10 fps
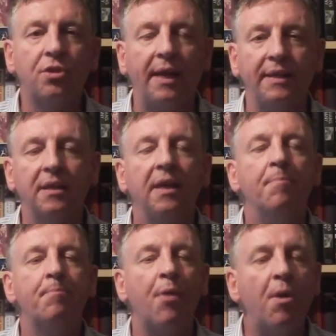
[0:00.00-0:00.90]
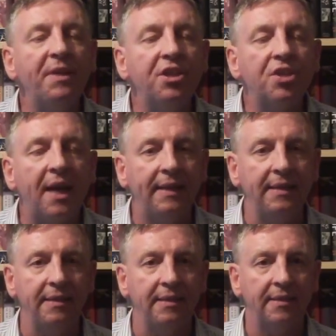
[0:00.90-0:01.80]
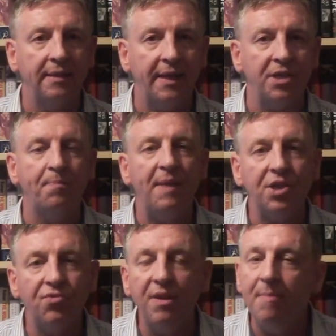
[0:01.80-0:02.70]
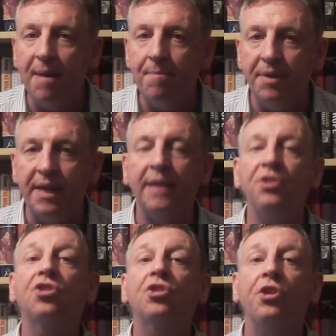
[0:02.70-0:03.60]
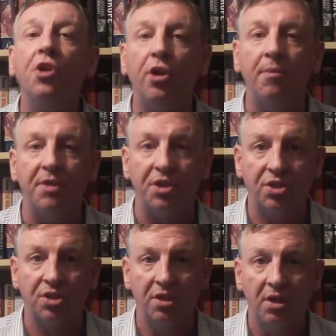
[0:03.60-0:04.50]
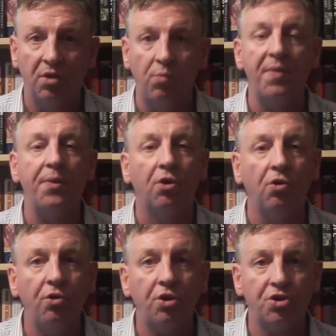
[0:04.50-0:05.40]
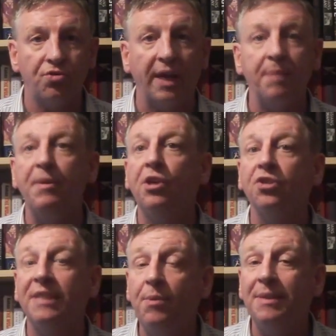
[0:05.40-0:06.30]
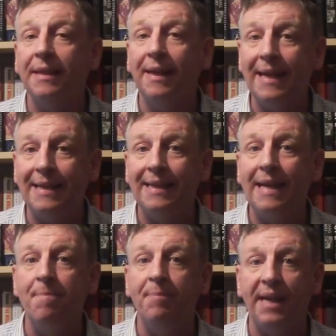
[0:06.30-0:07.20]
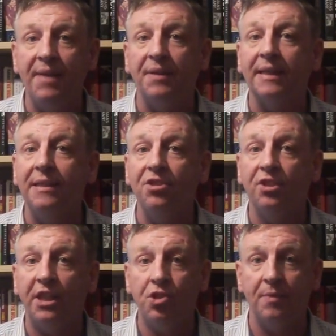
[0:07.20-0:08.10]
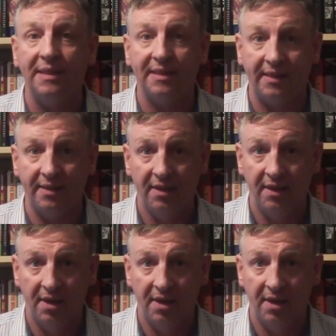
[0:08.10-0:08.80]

is Bobby Sands is best remembered and synonymous with the hunger strike because he was elected MP for the constituency